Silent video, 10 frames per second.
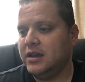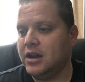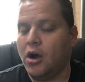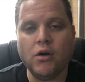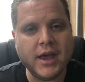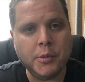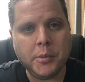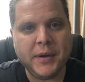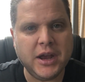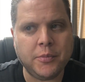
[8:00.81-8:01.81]
you know, okay,
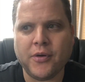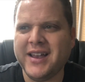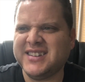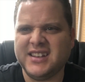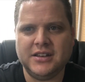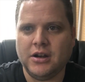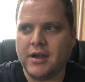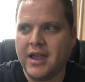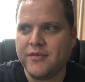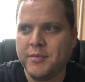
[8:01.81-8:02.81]
we'll pay your price and you
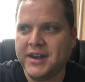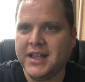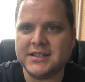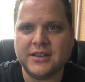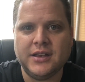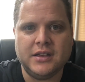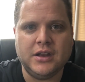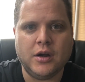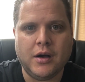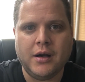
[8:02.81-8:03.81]
know everybody gets a, you know,